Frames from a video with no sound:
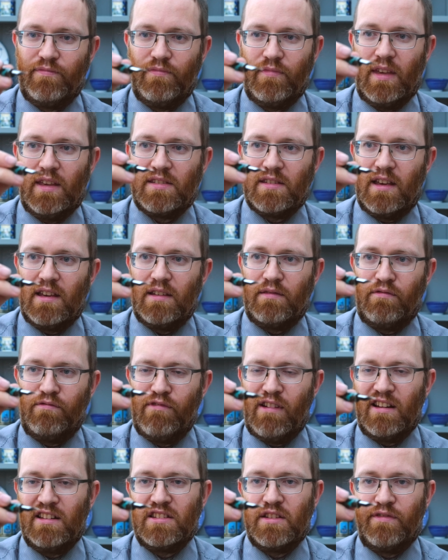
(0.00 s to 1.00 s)
It's a
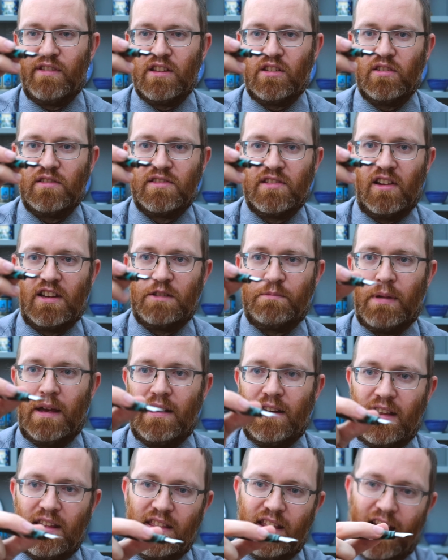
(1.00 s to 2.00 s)
relatively good sized
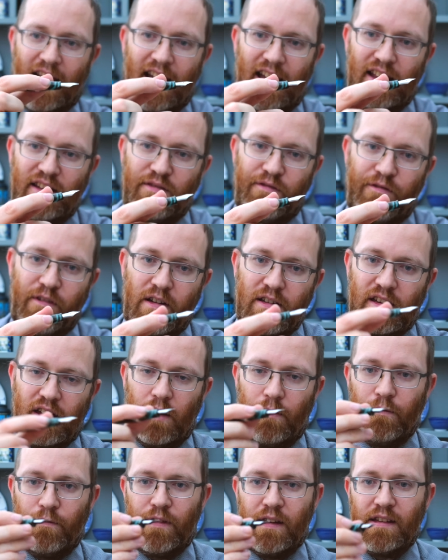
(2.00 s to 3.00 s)
pen in the hand, very
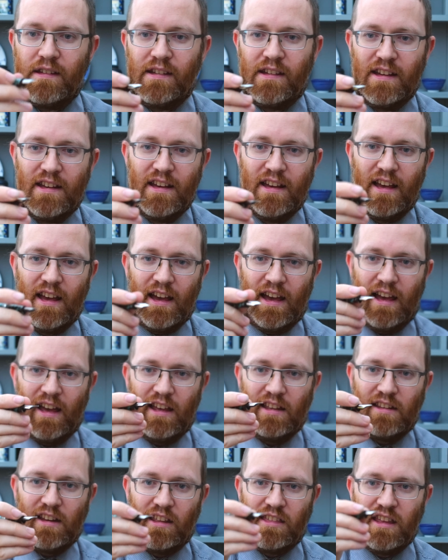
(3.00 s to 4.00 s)
comfy,
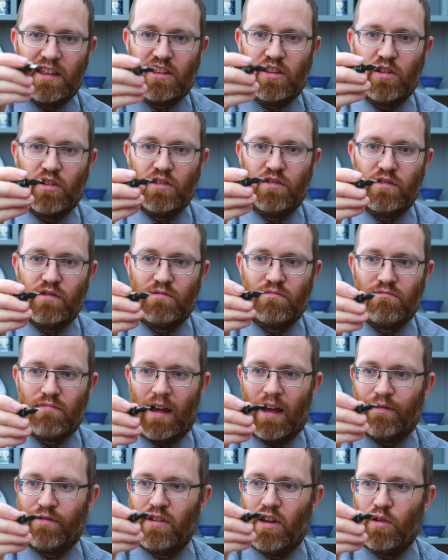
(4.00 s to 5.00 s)
and I think you can
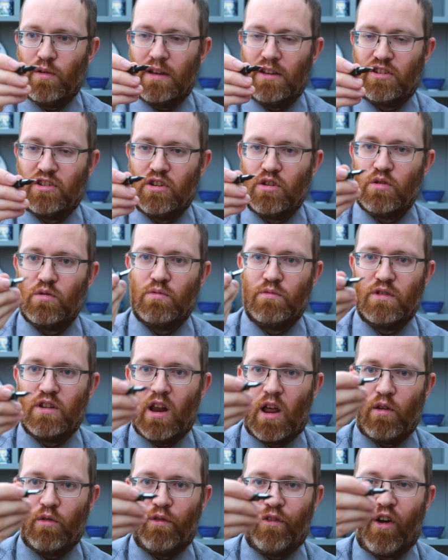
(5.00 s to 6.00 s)
have no issue,
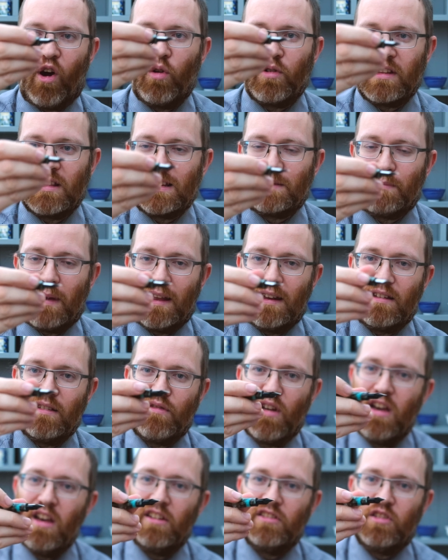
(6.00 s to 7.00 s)
of holding this
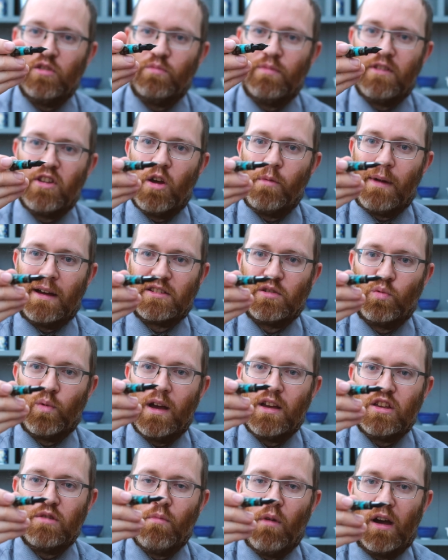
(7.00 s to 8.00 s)
pen to no matter
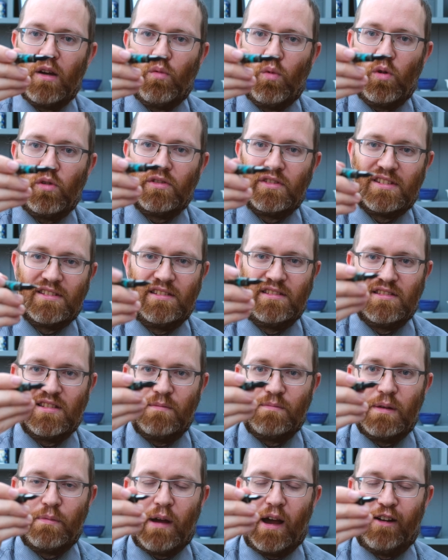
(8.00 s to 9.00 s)
where you might want.
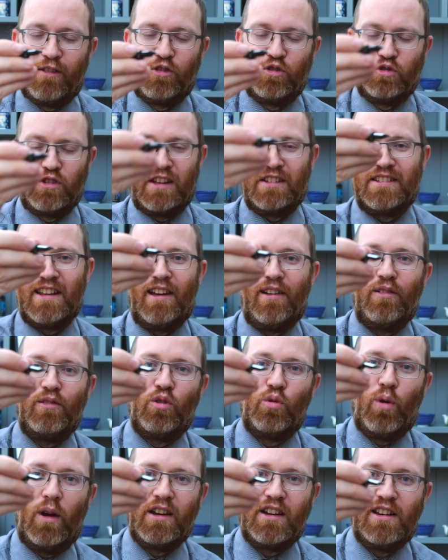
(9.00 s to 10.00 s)
Some people hold it down
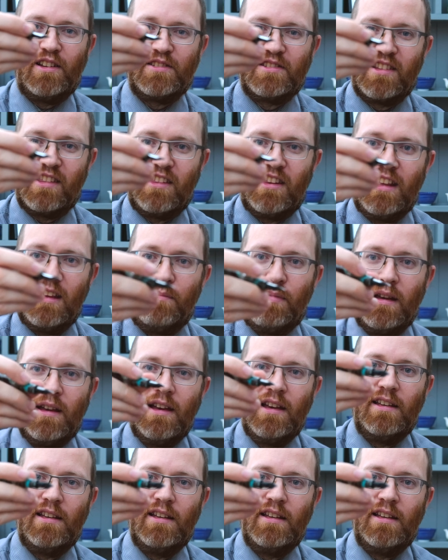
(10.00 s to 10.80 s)
quite close to the nib.